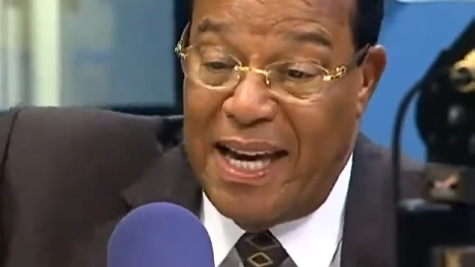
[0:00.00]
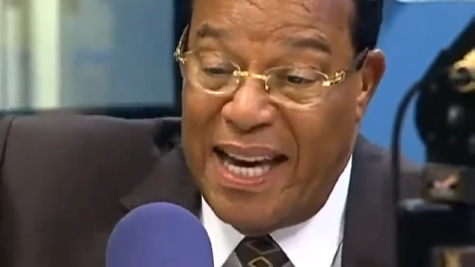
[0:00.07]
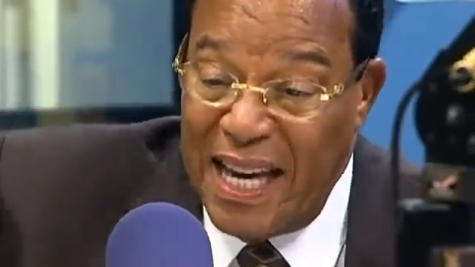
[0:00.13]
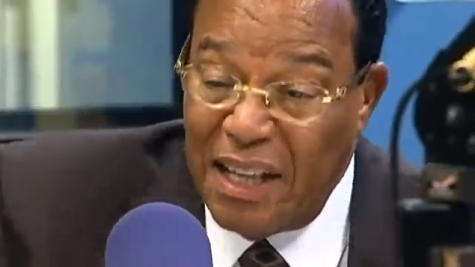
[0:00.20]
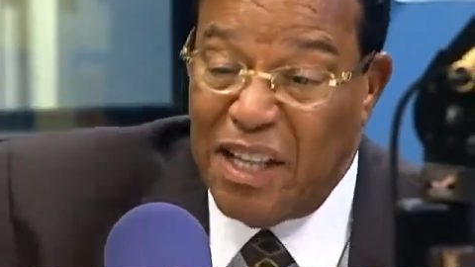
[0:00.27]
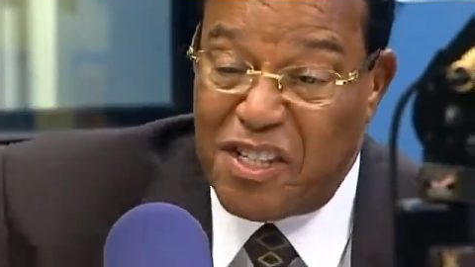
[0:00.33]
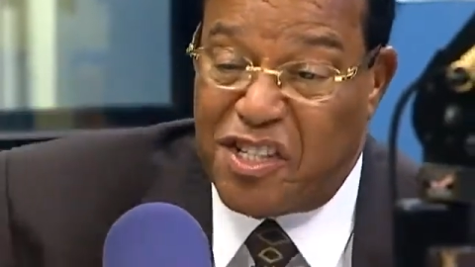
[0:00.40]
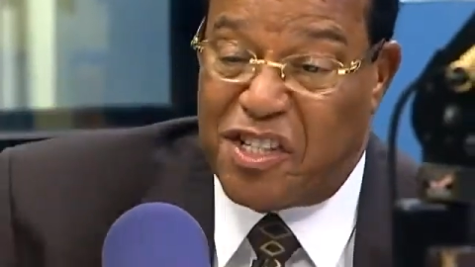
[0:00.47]

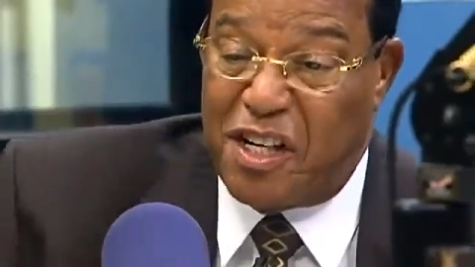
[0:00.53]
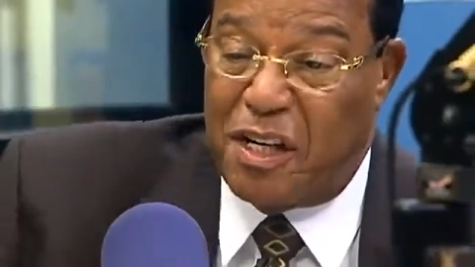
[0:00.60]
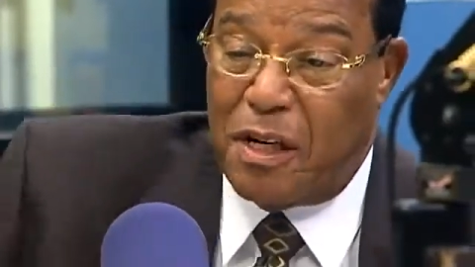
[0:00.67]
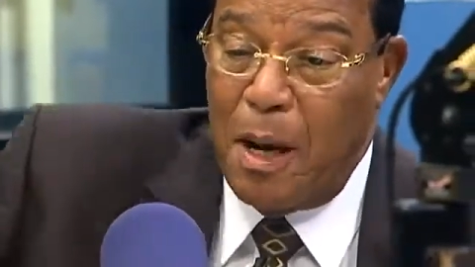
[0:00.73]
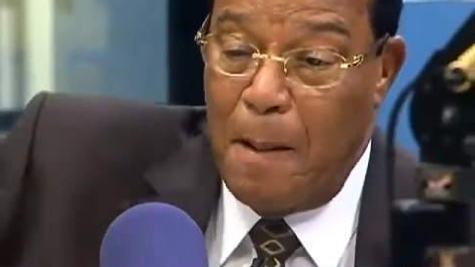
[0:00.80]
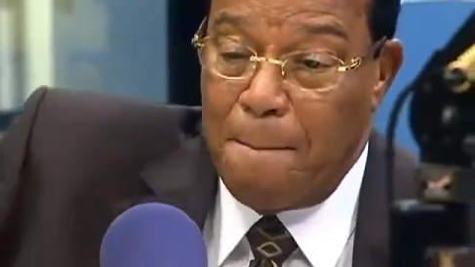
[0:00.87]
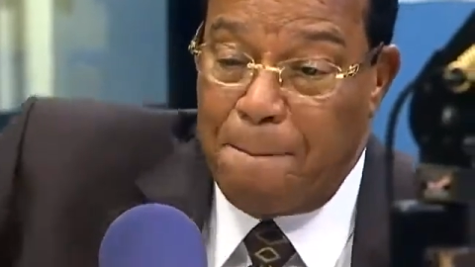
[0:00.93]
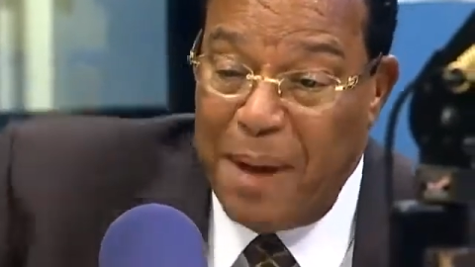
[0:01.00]
innocent
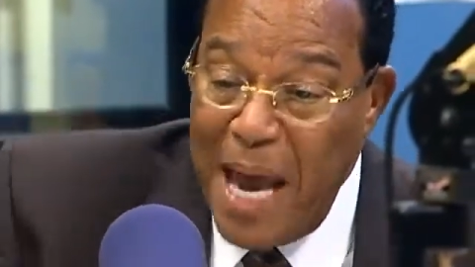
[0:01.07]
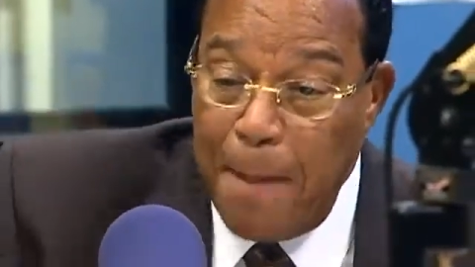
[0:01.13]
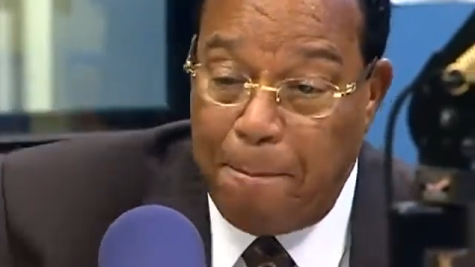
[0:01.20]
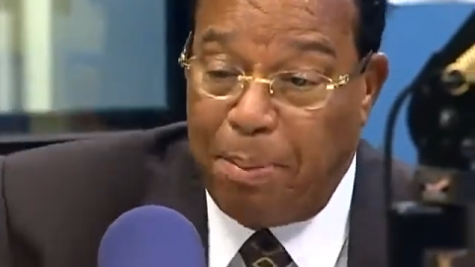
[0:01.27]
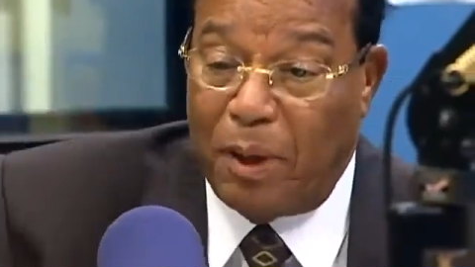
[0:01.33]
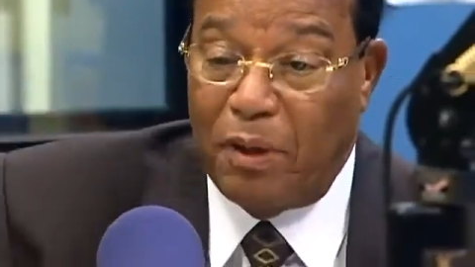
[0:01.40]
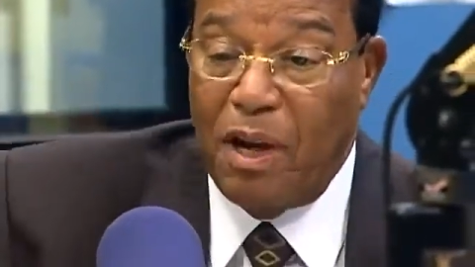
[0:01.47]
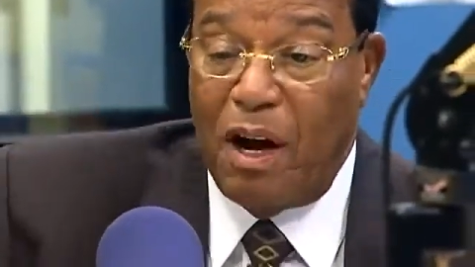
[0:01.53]

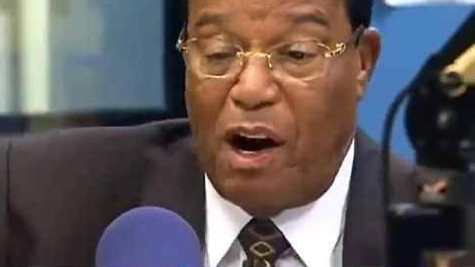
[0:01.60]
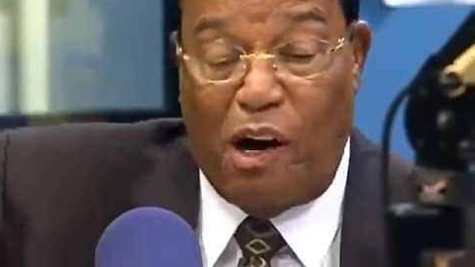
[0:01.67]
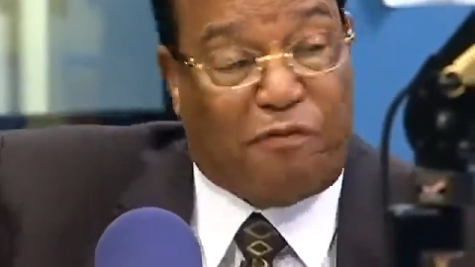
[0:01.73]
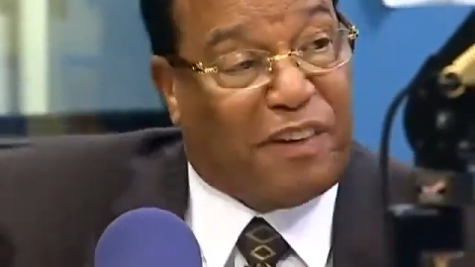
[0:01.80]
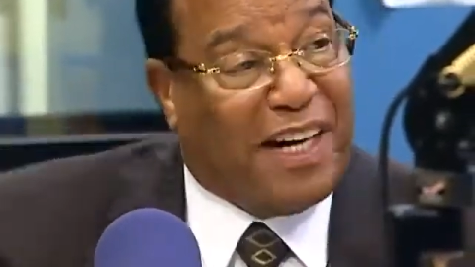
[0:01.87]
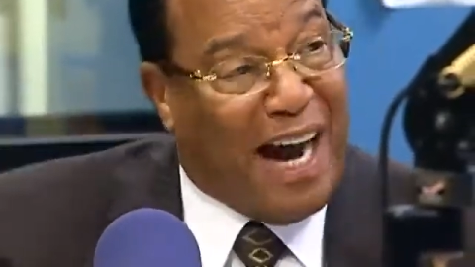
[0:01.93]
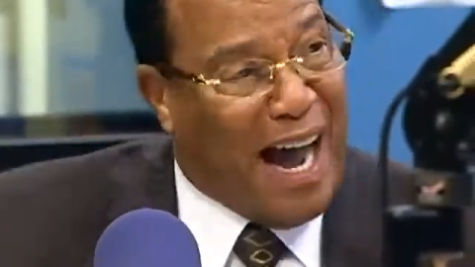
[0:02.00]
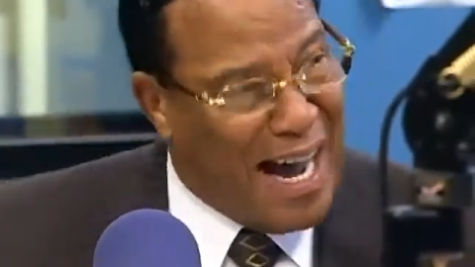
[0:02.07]
people
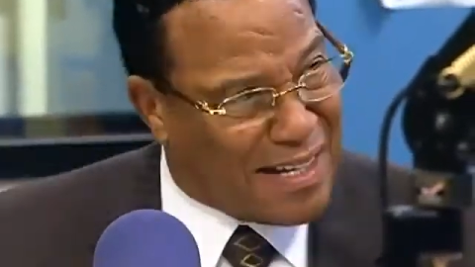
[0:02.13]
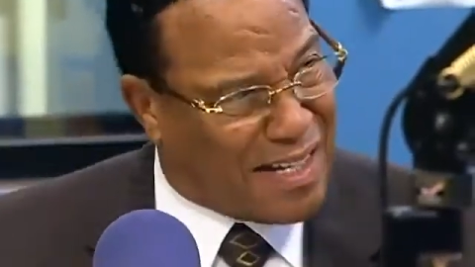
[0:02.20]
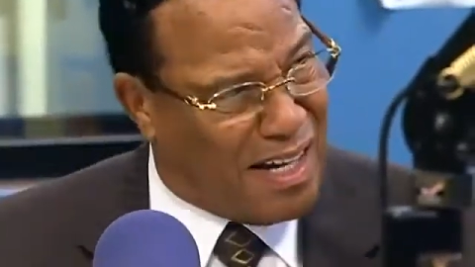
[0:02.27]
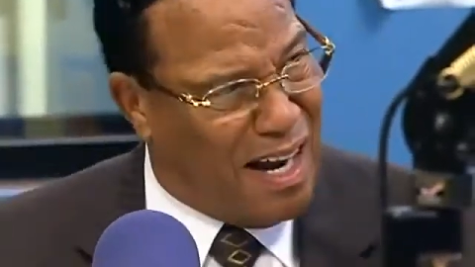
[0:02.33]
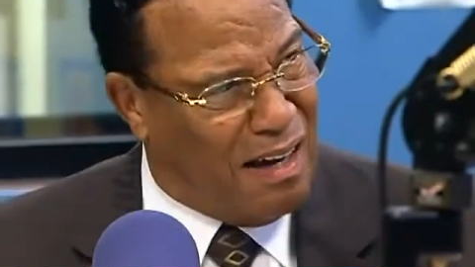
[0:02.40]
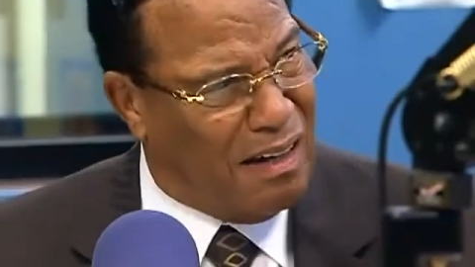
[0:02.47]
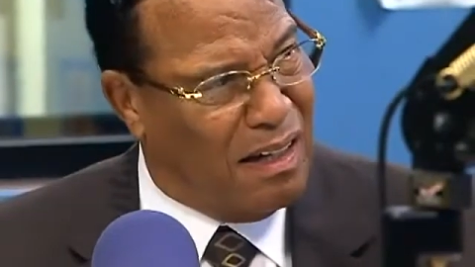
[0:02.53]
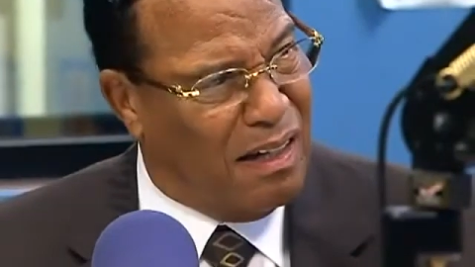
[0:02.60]
of
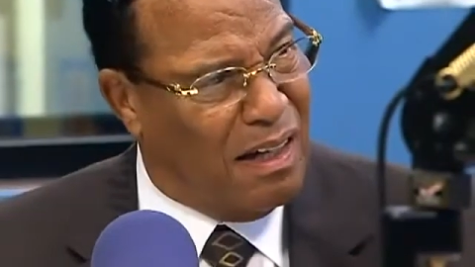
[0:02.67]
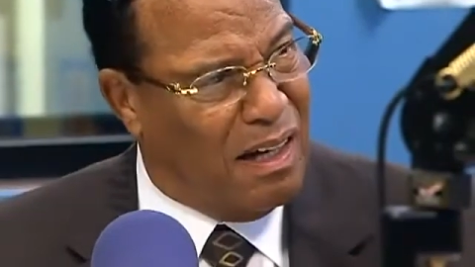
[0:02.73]
Gaza?